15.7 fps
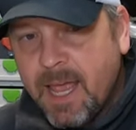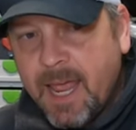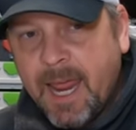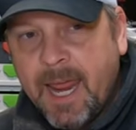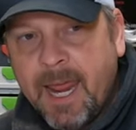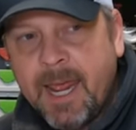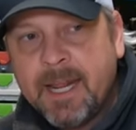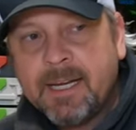
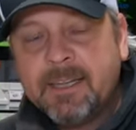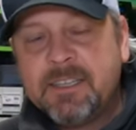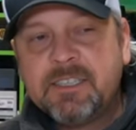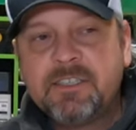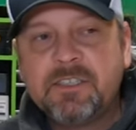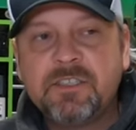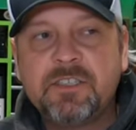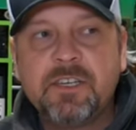And
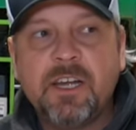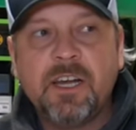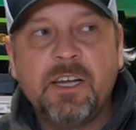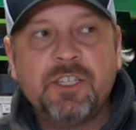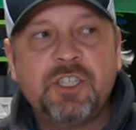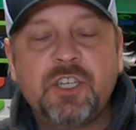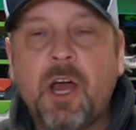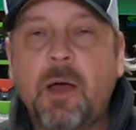this is
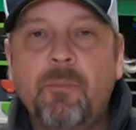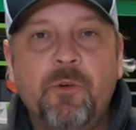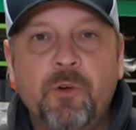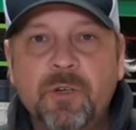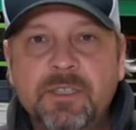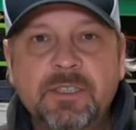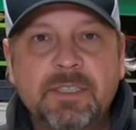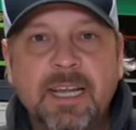shop
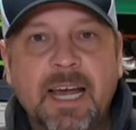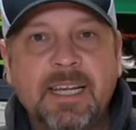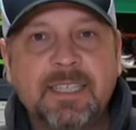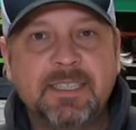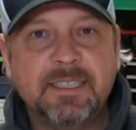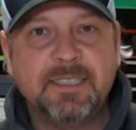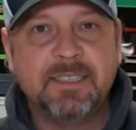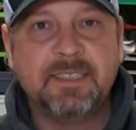drawers,
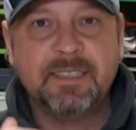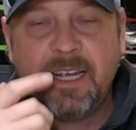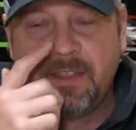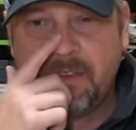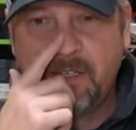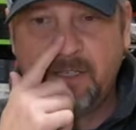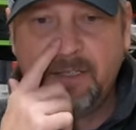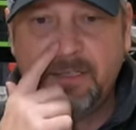guys. This is
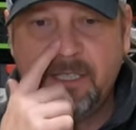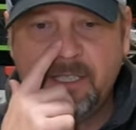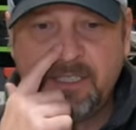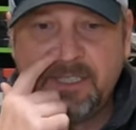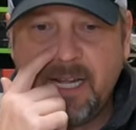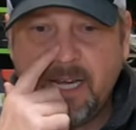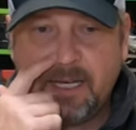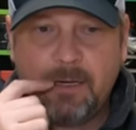nothing. This
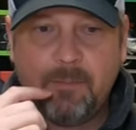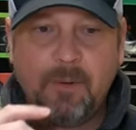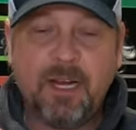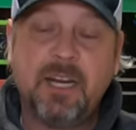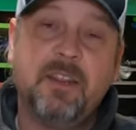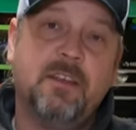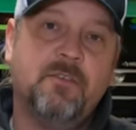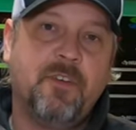is not going to be
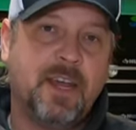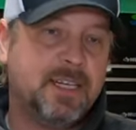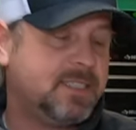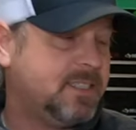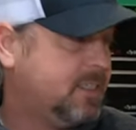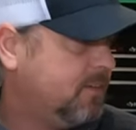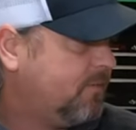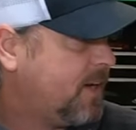anything
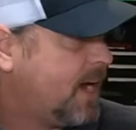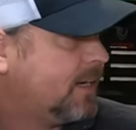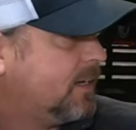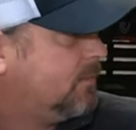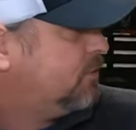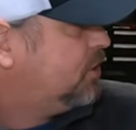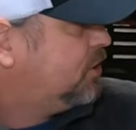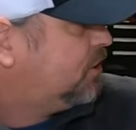fancy. In fact,
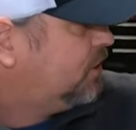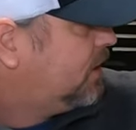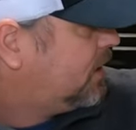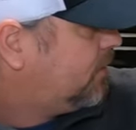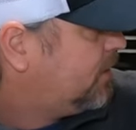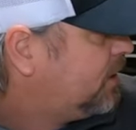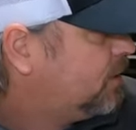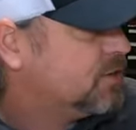I'm just going
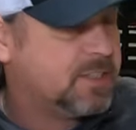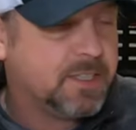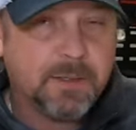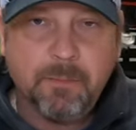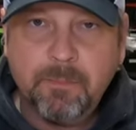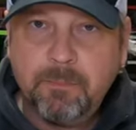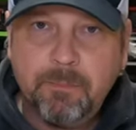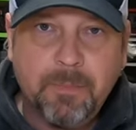to be
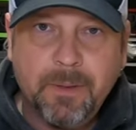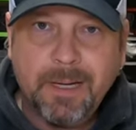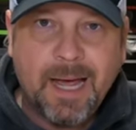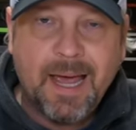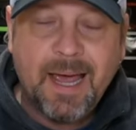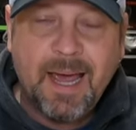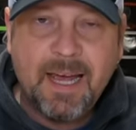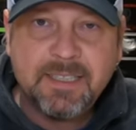using.
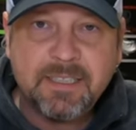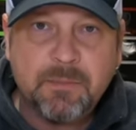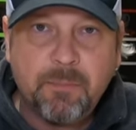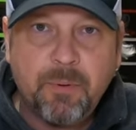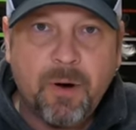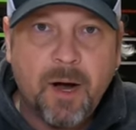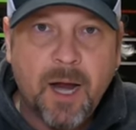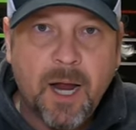I had some
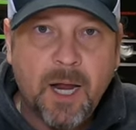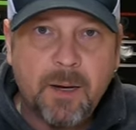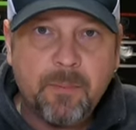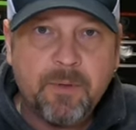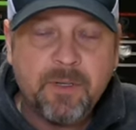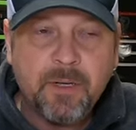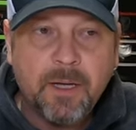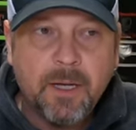
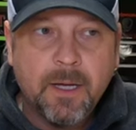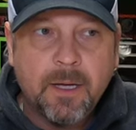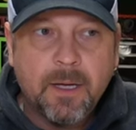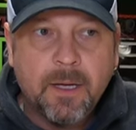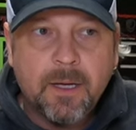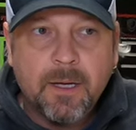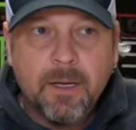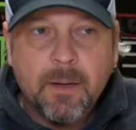primed
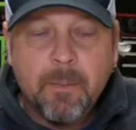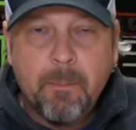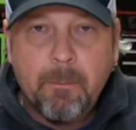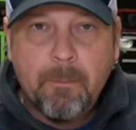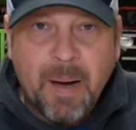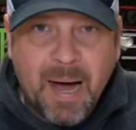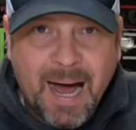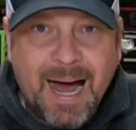
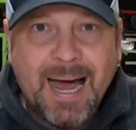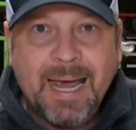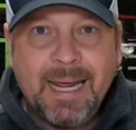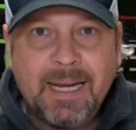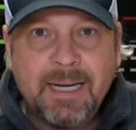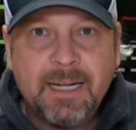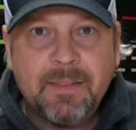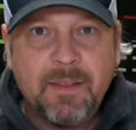
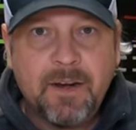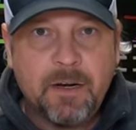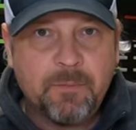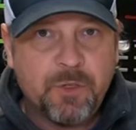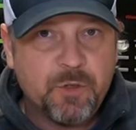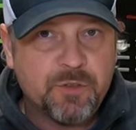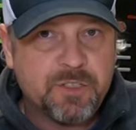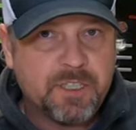pine that I'm
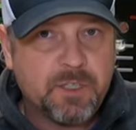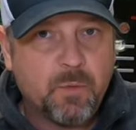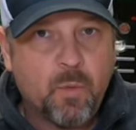using